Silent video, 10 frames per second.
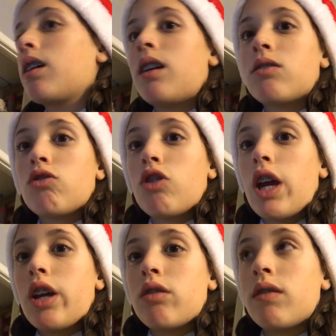
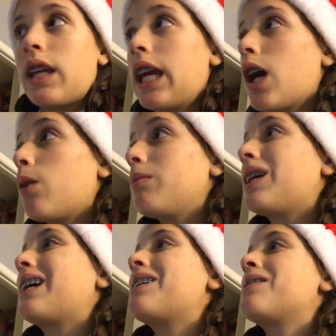yesterday's video
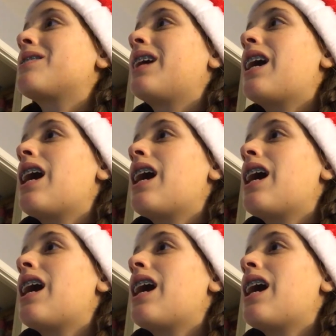because